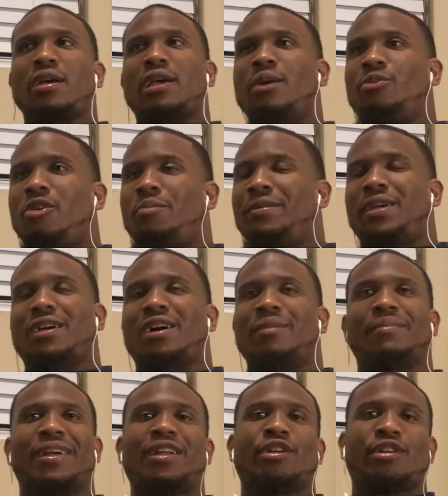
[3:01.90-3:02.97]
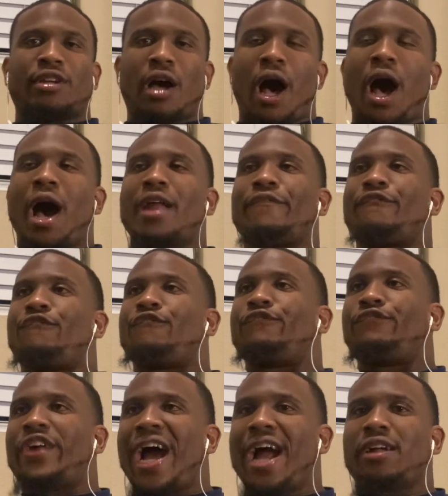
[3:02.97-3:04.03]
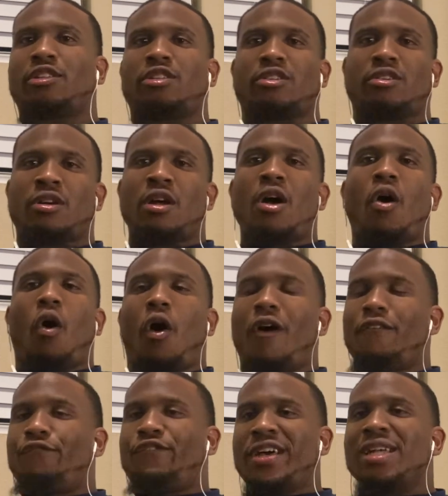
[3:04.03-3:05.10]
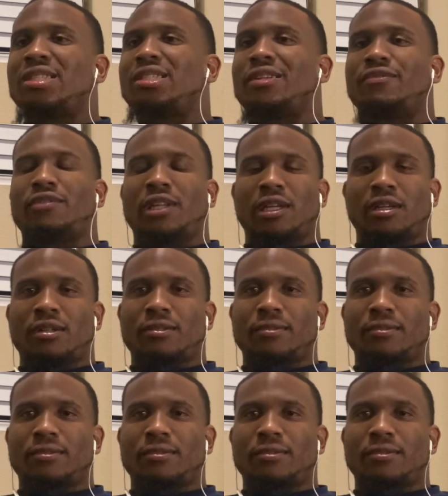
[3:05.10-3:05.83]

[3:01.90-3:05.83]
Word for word: he will become a non-factor offensively.